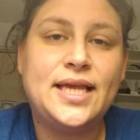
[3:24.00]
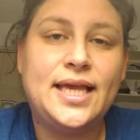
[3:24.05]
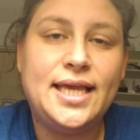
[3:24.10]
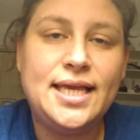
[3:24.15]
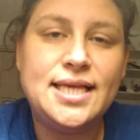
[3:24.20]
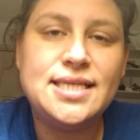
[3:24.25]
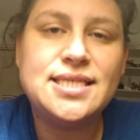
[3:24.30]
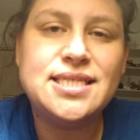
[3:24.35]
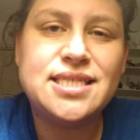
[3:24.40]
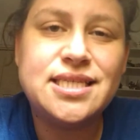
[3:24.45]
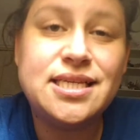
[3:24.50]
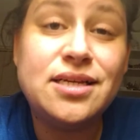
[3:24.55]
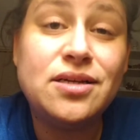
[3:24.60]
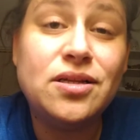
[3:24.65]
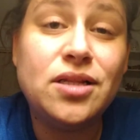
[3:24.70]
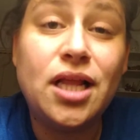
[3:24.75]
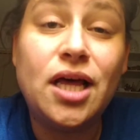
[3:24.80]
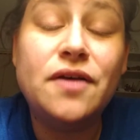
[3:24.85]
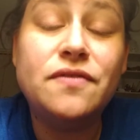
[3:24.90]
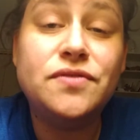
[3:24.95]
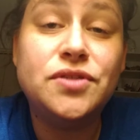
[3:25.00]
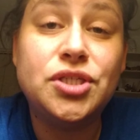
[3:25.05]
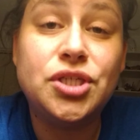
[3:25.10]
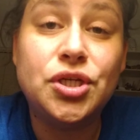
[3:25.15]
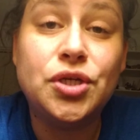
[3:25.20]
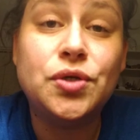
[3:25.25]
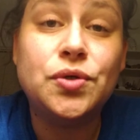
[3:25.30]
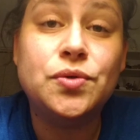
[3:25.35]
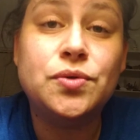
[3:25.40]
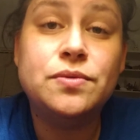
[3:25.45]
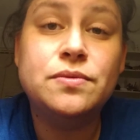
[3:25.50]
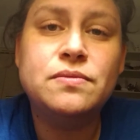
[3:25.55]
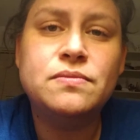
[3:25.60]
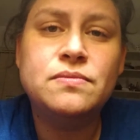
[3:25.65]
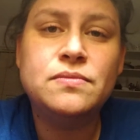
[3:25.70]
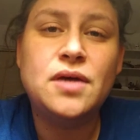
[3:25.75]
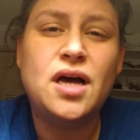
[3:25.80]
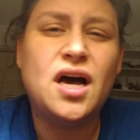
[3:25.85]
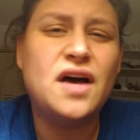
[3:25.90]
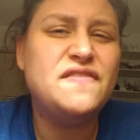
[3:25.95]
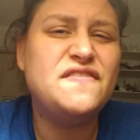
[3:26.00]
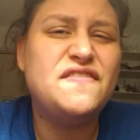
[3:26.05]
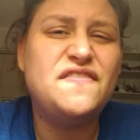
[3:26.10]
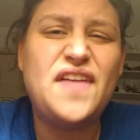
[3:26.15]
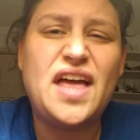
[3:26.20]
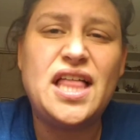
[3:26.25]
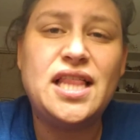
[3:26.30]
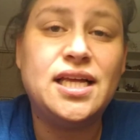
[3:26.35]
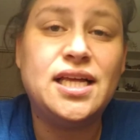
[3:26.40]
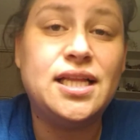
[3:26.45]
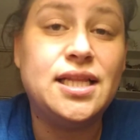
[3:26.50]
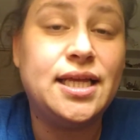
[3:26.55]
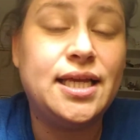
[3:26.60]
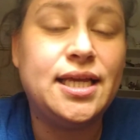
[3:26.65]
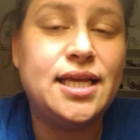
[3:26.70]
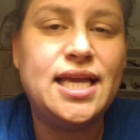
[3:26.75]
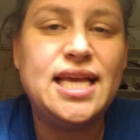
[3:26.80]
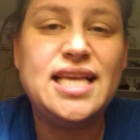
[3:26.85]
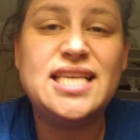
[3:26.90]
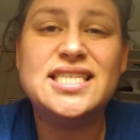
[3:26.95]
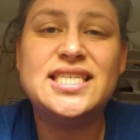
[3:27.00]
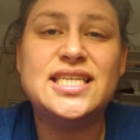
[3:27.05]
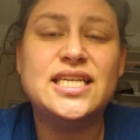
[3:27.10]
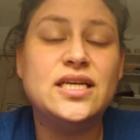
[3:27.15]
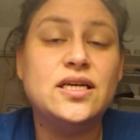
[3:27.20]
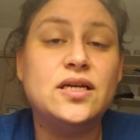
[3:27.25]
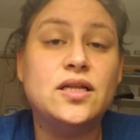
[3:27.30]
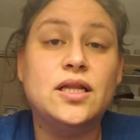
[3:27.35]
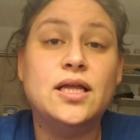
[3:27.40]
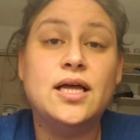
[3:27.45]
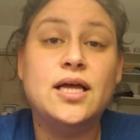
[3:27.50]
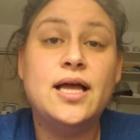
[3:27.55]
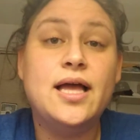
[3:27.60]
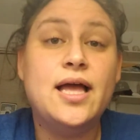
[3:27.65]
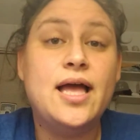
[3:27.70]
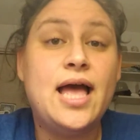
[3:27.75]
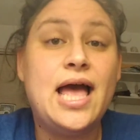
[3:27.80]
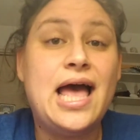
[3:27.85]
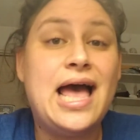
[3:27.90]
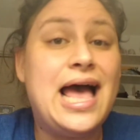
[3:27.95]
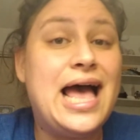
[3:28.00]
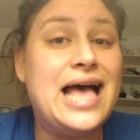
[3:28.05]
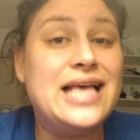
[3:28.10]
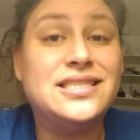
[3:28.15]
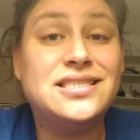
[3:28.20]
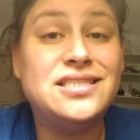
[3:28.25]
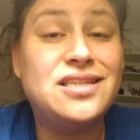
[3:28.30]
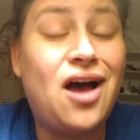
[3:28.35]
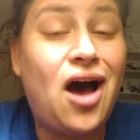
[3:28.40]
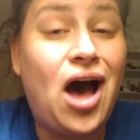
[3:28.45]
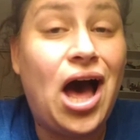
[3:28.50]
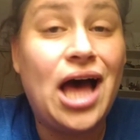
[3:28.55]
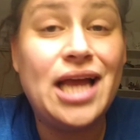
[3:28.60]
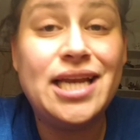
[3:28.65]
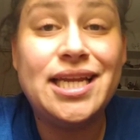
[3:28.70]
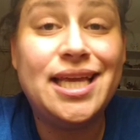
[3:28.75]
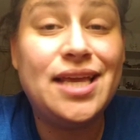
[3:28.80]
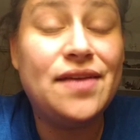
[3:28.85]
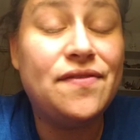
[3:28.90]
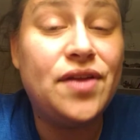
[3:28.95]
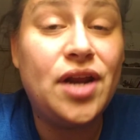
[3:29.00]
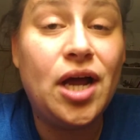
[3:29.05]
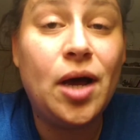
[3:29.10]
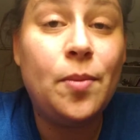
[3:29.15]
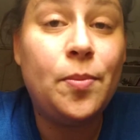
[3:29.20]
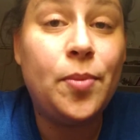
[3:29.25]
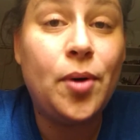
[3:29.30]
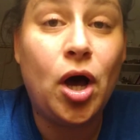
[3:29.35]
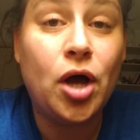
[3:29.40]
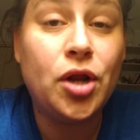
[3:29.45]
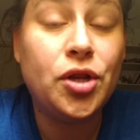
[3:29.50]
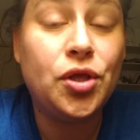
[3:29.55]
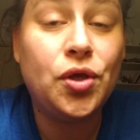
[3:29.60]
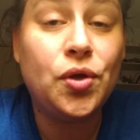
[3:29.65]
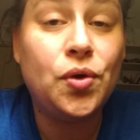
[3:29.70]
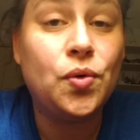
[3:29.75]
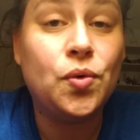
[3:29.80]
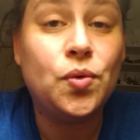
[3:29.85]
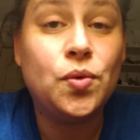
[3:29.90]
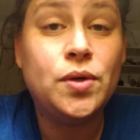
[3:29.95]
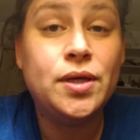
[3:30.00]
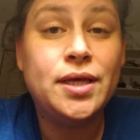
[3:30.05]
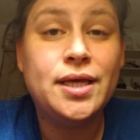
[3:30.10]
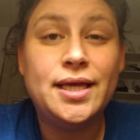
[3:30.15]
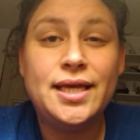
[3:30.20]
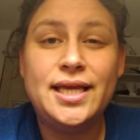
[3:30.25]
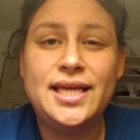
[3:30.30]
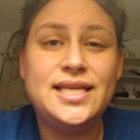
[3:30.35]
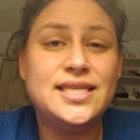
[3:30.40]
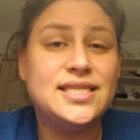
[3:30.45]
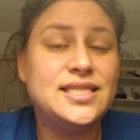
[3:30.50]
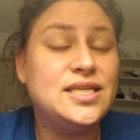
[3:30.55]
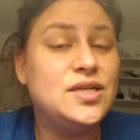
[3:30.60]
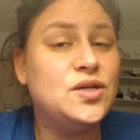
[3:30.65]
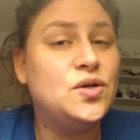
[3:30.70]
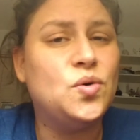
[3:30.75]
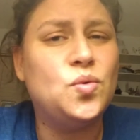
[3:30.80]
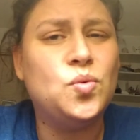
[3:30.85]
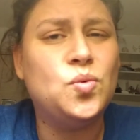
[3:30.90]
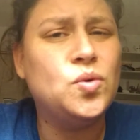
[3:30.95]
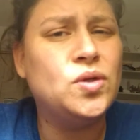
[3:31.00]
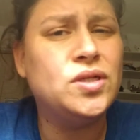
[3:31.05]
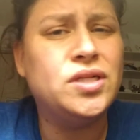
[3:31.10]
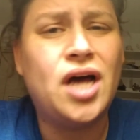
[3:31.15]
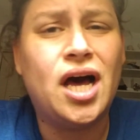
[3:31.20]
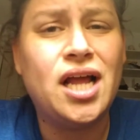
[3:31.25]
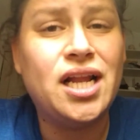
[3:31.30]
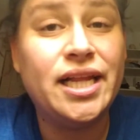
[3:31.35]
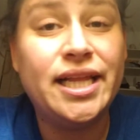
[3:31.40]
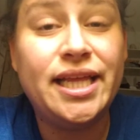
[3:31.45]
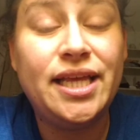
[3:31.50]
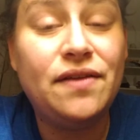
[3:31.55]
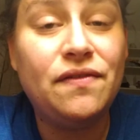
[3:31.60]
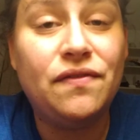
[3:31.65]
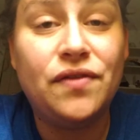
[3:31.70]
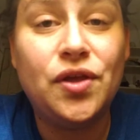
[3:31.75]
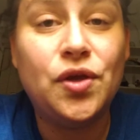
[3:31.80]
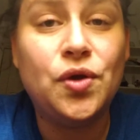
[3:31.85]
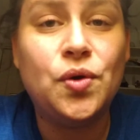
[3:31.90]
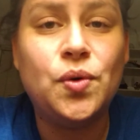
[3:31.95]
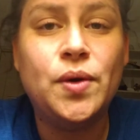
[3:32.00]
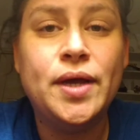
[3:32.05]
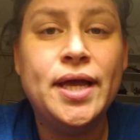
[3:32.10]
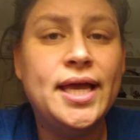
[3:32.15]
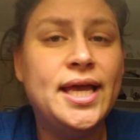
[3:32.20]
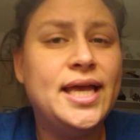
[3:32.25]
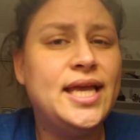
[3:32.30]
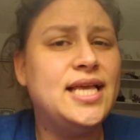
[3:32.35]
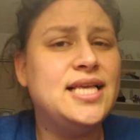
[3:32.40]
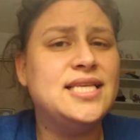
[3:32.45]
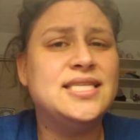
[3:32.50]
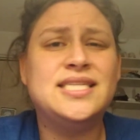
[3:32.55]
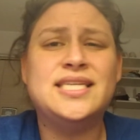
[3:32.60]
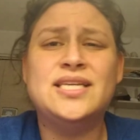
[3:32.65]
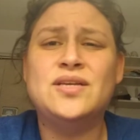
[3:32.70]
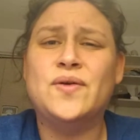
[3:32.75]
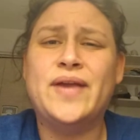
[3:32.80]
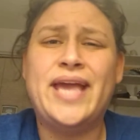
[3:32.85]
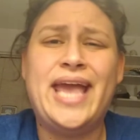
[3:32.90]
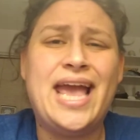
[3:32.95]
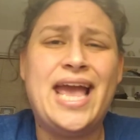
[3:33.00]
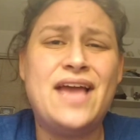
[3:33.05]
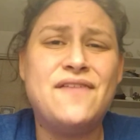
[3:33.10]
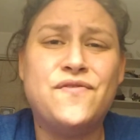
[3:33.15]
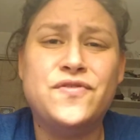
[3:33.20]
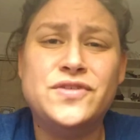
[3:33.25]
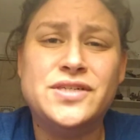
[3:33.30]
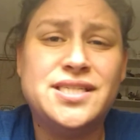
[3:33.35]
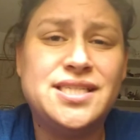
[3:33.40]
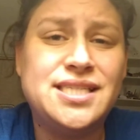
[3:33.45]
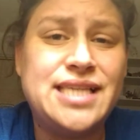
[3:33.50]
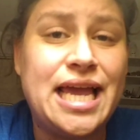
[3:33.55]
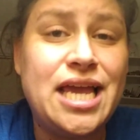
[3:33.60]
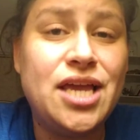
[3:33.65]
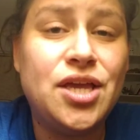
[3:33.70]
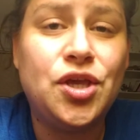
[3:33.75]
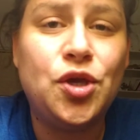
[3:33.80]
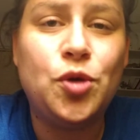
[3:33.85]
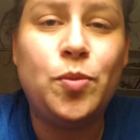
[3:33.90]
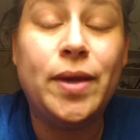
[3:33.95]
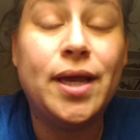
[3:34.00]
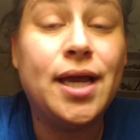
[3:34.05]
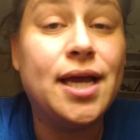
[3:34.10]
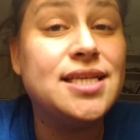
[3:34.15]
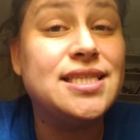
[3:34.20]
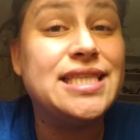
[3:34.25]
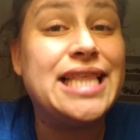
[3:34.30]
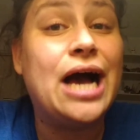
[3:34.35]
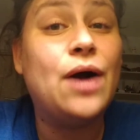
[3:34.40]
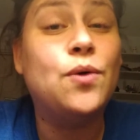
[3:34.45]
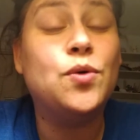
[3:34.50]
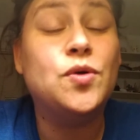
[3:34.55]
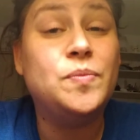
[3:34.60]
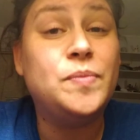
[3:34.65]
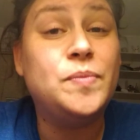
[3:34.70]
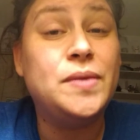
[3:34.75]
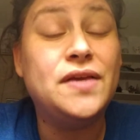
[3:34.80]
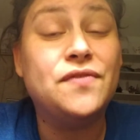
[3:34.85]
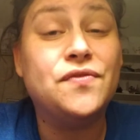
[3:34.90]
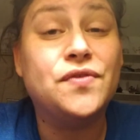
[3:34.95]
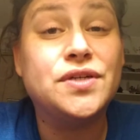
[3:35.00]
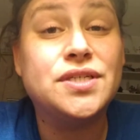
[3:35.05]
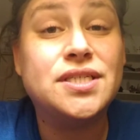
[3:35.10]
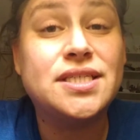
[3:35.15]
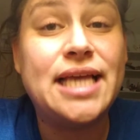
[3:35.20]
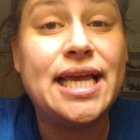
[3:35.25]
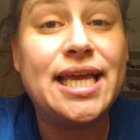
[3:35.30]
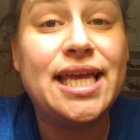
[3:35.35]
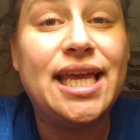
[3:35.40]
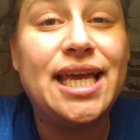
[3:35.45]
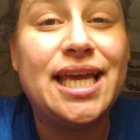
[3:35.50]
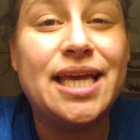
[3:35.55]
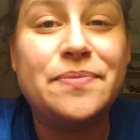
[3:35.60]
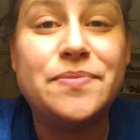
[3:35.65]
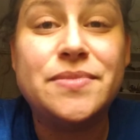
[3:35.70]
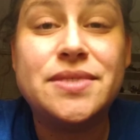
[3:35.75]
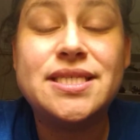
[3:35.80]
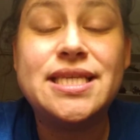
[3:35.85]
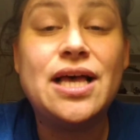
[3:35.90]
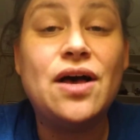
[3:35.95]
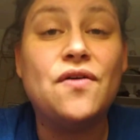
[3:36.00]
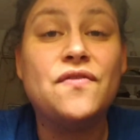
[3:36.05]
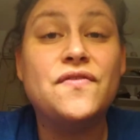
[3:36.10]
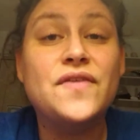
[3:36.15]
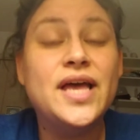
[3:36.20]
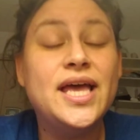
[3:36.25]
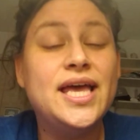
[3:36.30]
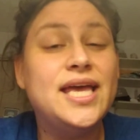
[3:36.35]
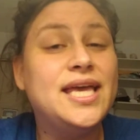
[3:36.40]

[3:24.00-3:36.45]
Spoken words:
He still loves you unfailingly. He still has not given up on you. He still will not leave you. He still can't forsake you because that would be forsaking himself.